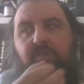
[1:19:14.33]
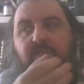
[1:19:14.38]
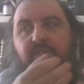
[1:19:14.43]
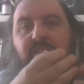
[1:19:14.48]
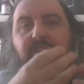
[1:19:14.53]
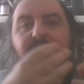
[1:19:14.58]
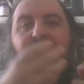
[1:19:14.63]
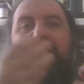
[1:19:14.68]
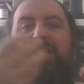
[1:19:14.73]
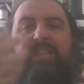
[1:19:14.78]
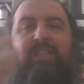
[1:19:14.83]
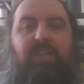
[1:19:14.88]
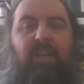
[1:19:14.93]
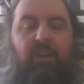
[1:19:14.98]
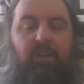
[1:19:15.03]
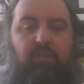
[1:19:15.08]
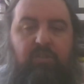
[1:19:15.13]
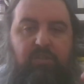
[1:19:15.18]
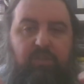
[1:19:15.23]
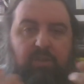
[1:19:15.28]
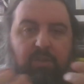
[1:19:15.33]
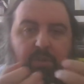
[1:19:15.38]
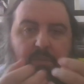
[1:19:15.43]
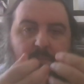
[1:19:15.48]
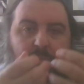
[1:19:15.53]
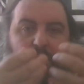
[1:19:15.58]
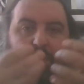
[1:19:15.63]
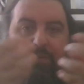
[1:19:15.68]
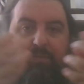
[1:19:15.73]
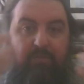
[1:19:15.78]
details
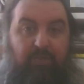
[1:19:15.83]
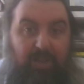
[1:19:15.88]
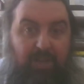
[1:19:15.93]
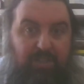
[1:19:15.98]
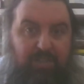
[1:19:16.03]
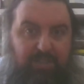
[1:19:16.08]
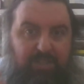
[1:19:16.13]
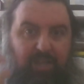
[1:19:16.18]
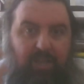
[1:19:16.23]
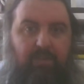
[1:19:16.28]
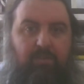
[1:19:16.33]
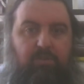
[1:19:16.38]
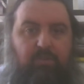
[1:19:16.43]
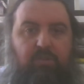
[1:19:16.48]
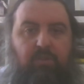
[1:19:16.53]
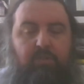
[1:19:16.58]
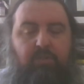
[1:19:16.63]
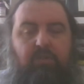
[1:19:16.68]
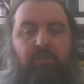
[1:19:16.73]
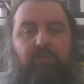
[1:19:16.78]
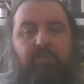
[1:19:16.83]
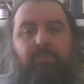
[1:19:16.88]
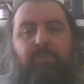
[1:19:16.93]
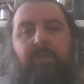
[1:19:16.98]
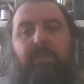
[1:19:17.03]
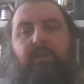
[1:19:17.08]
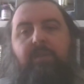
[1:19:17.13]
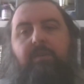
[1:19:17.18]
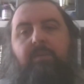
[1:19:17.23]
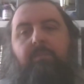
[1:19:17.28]
being fleshed out, so to
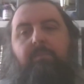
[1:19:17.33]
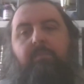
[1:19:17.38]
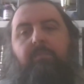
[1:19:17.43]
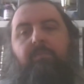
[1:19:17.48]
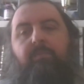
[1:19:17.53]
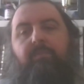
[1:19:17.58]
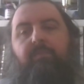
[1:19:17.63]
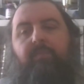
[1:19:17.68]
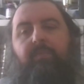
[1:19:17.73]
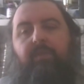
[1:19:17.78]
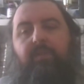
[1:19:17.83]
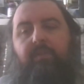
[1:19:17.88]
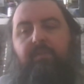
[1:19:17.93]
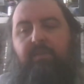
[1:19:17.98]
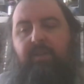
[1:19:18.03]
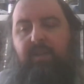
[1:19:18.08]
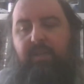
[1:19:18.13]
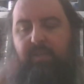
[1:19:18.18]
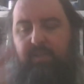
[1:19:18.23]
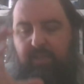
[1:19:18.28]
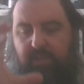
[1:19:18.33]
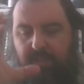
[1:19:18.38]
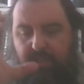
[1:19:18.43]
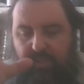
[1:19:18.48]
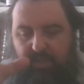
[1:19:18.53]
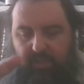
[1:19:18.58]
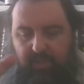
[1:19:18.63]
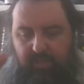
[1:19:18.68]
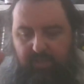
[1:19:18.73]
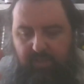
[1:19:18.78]
speak, right?
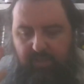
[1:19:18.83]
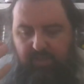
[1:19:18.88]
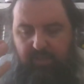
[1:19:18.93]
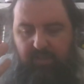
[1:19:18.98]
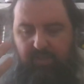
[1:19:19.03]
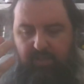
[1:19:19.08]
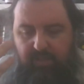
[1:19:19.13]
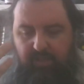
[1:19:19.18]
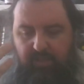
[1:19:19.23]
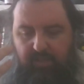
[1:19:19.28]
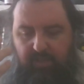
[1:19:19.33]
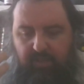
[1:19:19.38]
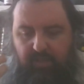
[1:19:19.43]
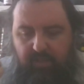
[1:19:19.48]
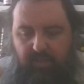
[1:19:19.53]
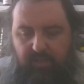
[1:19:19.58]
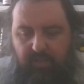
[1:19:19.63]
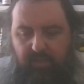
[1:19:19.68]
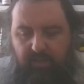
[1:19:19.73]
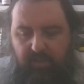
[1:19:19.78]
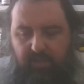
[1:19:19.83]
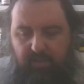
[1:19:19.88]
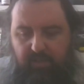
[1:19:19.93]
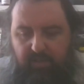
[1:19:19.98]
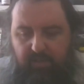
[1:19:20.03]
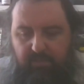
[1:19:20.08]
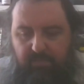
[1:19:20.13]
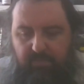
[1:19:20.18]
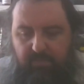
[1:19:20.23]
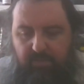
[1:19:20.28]

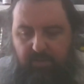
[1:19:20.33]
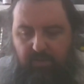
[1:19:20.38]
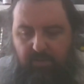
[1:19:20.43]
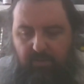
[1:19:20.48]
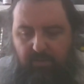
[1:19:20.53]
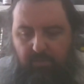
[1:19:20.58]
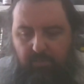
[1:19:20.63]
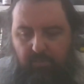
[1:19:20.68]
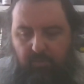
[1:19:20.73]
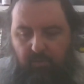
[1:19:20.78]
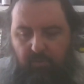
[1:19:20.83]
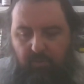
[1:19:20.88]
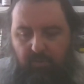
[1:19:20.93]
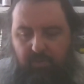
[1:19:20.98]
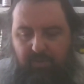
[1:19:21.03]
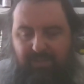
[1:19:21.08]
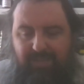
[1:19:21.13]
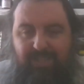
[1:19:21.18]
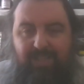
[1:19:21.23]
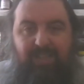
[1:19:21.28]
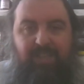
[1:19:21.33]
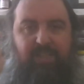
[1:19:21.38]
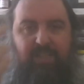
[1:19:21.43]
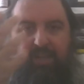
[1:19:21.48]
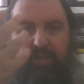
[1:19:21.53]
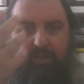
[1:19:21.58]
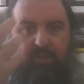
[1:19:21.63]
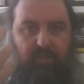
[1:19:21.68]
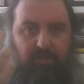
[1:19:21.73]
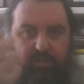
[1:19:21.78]
In a more
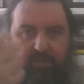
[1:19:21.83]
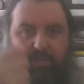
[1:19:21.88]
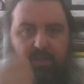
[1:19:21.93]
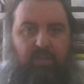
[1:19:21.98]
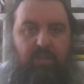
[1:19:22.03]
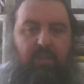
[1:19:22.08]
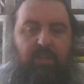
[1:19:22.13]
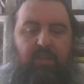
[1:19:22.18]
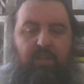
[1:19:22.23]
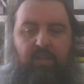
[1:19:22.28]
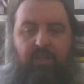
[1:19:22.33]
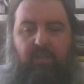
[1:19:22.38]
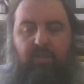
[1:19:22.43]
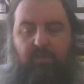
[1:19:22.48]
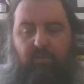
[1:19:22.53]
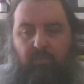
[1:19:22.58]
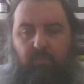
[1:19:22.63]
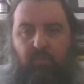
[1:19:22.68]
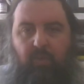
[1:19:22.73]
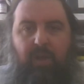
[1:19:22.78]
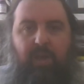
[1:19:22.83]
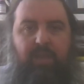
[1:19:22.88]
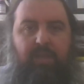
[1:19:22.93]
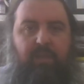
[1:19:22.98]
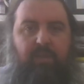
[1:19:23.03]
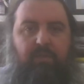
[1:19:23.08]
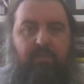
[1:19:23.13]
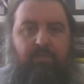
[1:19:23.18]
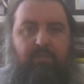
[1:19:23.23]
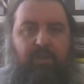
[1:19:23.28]
detailed way,
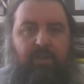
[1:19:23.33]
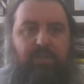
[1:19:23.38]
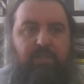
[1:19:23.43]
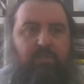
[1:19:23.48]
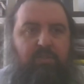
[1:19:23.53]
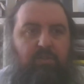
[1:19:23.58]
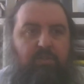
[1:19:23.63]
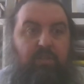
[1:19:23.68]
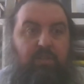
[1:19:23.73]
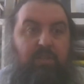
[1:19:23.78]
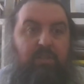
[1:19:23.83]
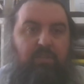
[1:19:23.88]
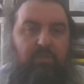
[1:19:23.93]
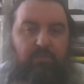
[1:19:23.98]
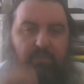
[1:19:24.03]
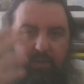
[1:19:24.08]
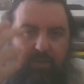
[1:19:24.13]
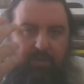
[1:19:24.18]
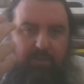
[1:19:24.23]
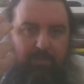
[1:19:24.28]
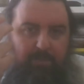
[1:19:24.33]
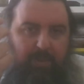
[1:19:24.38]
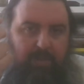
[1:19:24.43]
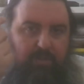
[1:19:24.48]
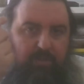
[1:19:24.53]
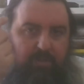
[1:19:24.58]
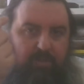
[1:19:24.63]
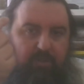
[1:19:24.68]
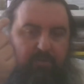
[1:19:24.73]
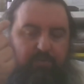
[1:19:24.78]
right? So there's a
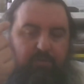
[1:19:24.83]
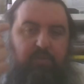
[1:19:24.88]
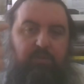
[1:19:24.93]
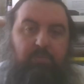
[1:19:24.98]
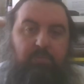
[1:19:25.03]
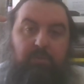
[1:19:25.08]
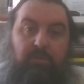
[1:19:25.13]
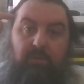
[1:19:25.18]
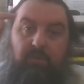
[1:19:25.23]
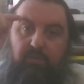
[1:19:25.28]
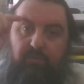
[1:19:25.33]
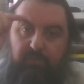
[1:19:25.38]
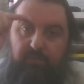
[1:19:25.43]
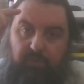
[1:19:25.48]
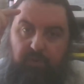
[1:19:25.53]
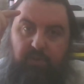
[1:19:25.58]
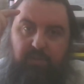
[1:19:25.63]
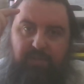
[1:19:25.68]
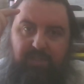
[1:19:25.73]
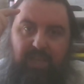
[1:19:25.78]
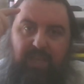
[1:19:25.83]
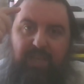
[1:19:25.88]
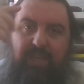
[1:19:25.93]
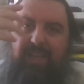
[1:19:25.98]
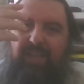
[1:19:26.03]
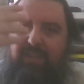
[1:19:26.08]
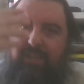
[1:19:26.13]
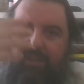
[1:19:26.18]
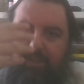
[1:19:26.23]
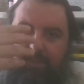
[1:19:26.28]
fundamental difference between the first saying
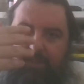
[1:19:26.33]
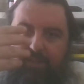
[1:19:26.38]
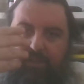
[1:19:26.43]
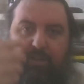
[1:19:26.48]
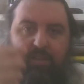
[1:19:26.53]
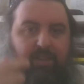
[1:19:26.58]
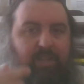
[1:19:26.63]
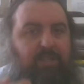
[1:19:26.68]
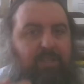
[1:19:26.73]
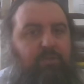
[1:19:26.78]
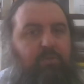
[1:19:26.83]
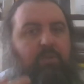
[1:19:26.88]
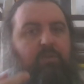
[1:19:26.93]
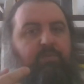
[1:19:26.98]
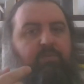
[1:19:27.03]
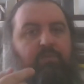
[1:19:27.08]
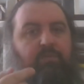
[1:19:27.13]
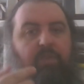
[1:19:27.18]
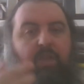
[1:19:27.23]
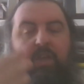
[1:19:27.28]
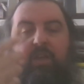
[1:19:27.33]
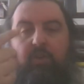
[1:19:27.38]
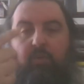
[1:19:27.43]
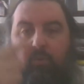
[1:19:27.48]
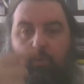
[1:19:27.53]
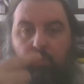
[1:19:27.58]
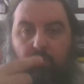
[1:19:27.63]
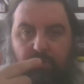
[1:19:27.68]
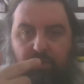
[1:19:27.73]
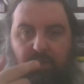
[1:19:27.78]
and the other 9. That's why
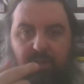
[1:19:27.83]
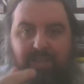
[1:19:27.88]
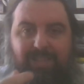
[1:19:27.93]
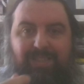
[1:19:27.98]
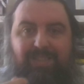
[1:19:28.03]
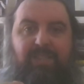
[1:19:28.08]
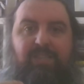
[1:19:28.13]
all nine